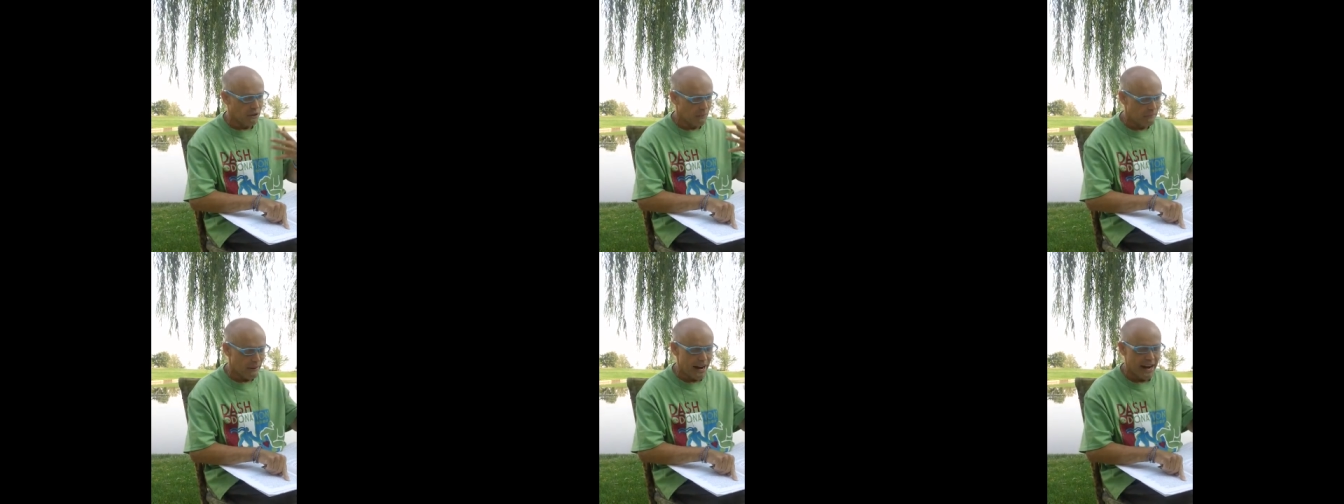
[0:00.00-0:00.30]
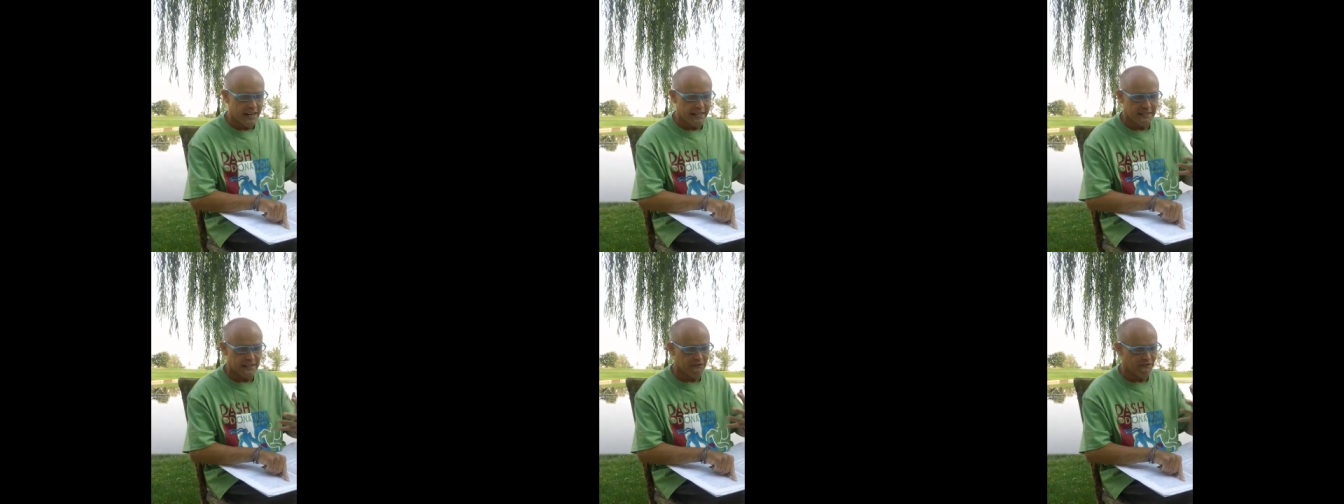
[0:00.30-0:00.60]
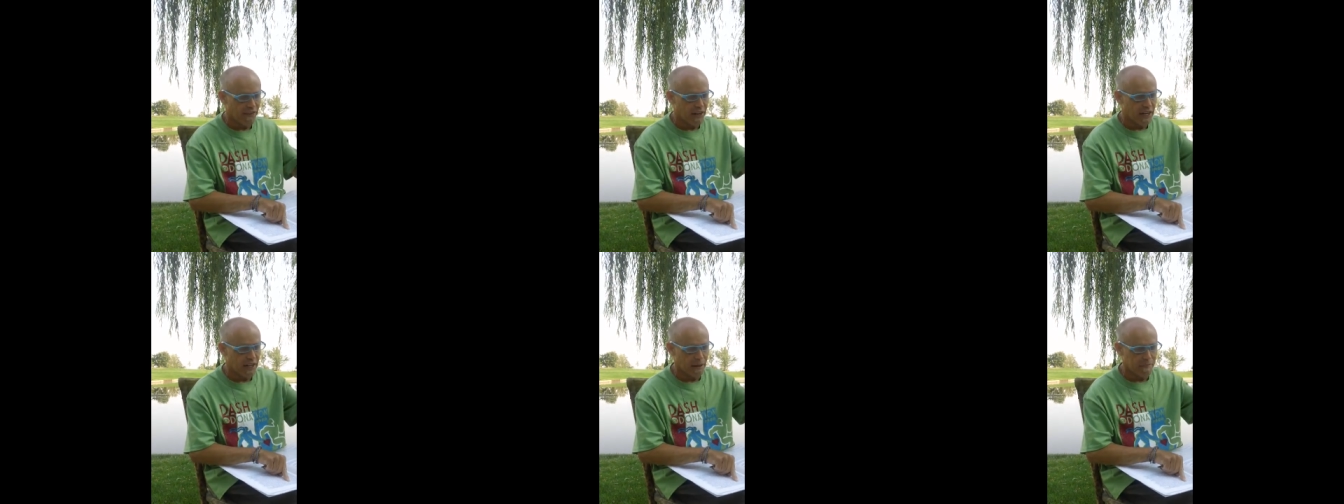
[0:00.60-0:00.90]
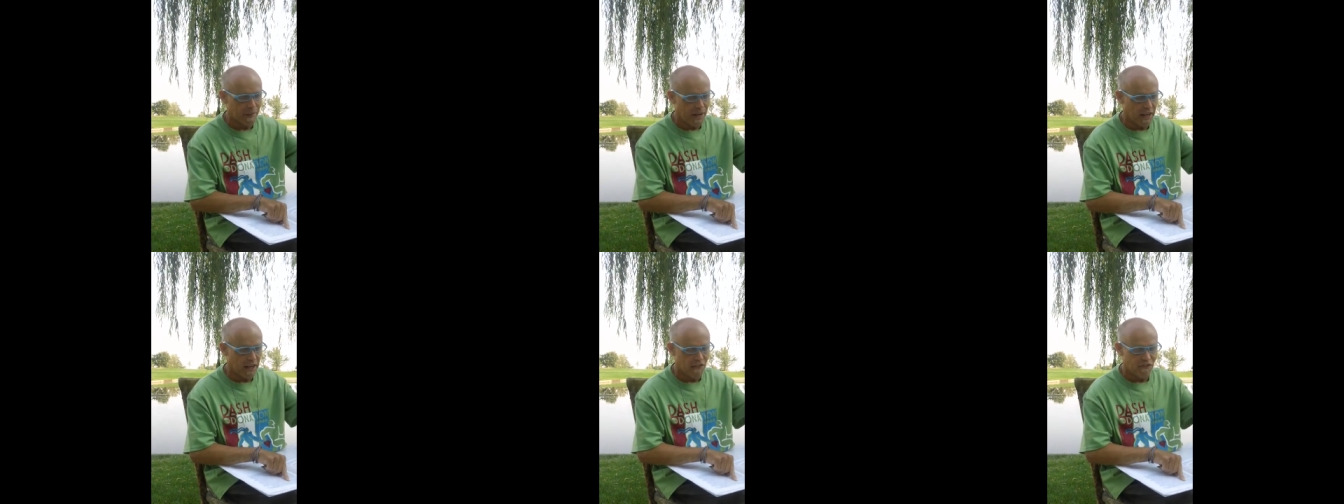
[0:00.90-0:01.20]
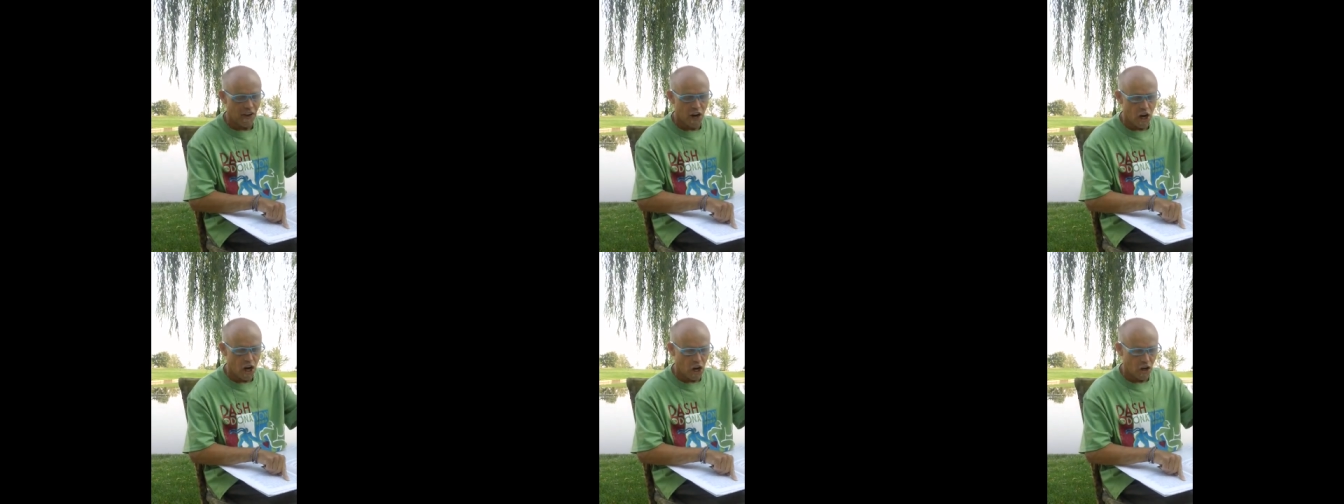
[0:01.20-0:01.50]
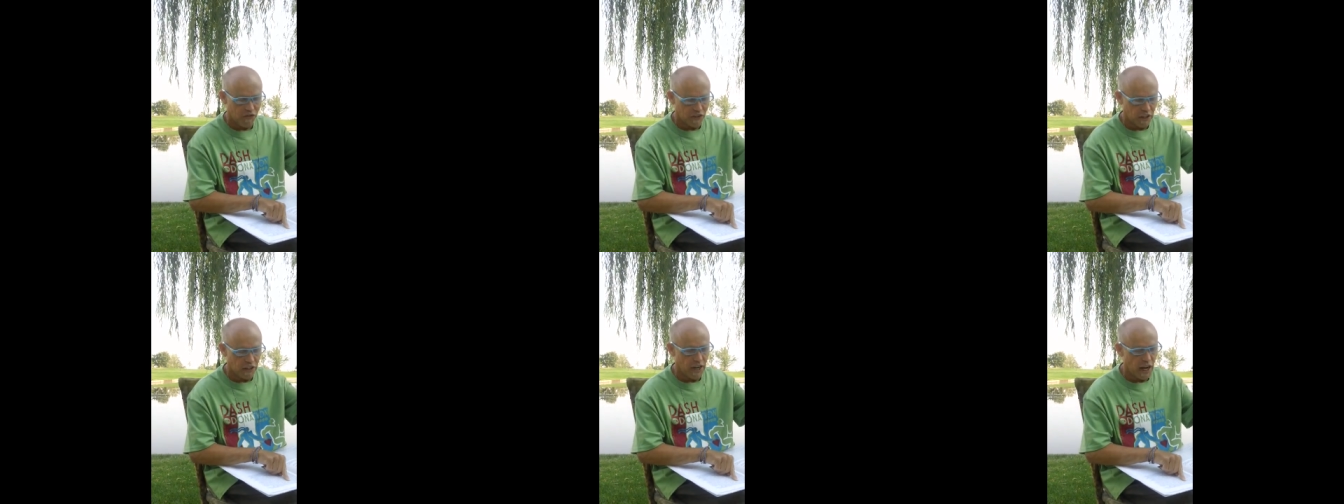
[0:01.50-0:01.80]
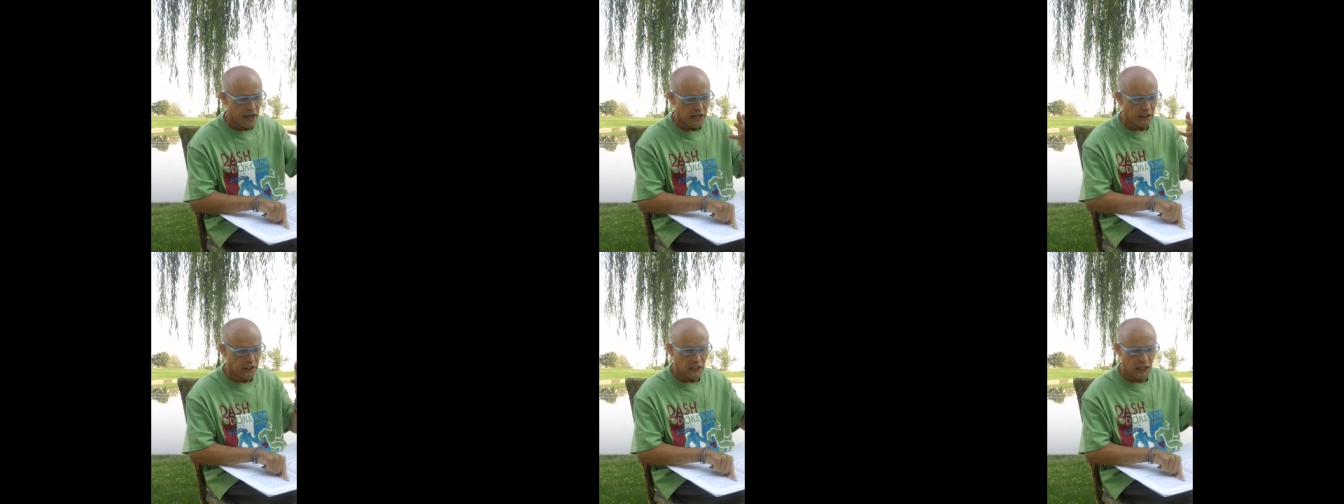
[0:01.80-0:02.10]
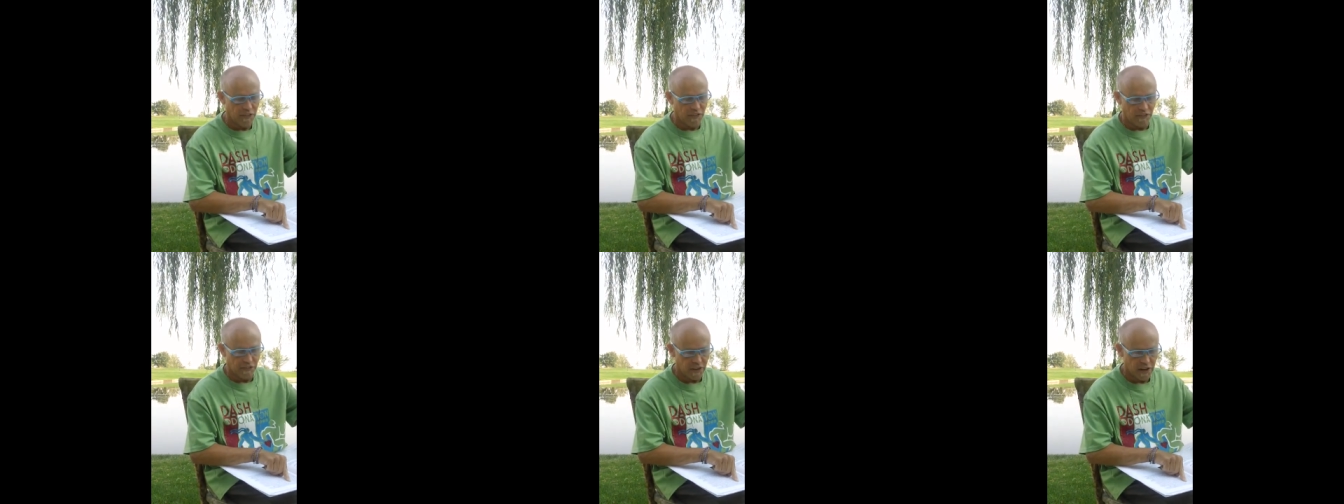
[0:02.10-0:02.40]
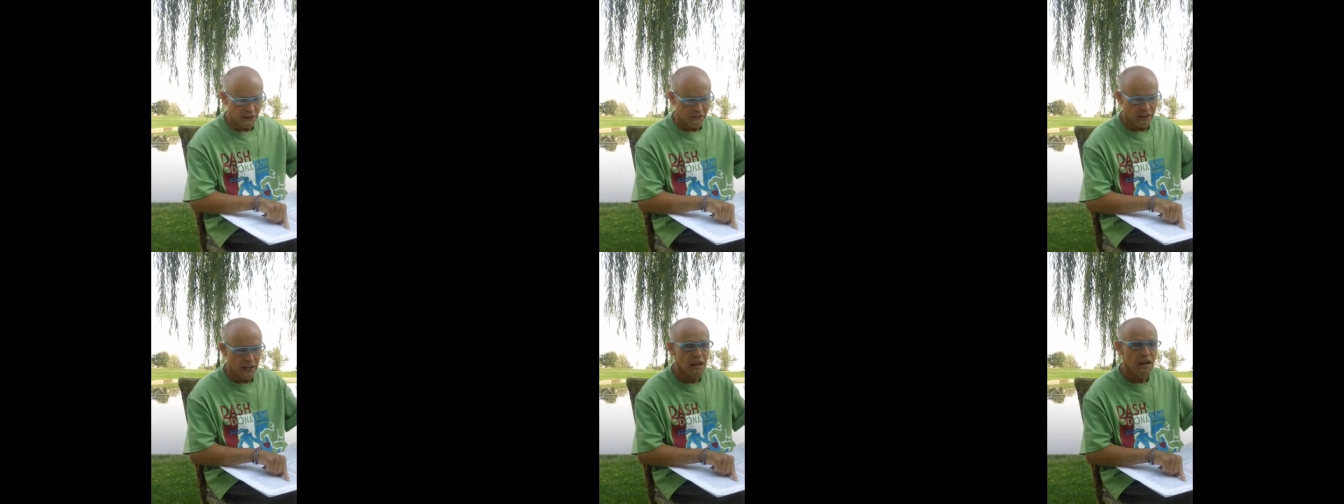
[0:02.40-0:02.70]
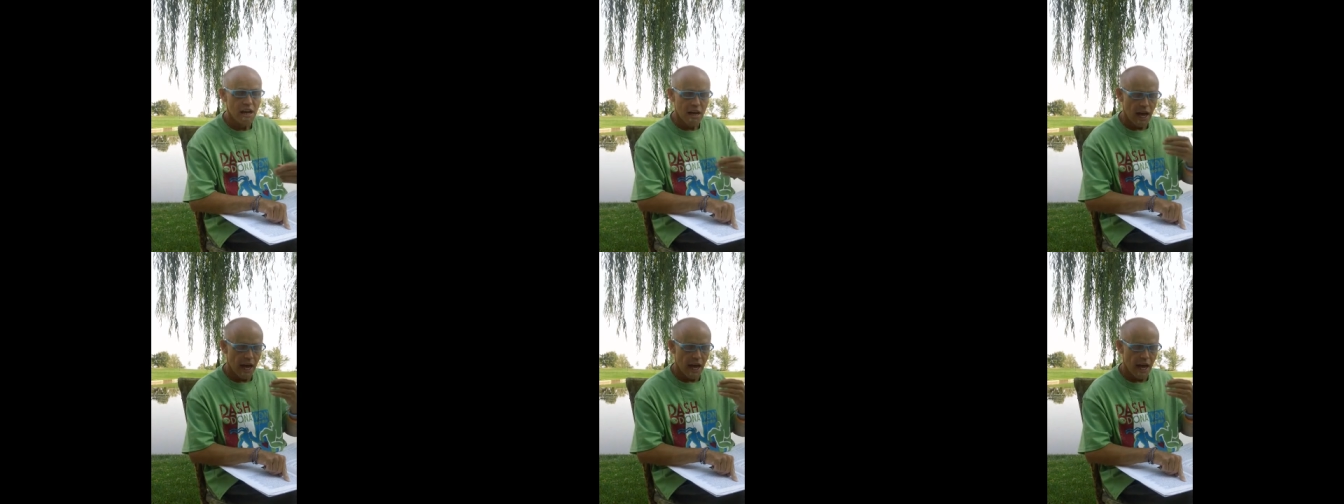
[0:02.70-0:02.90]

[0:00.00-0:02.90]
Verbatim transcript: the banks had fucking been involved in nine eleven for everything.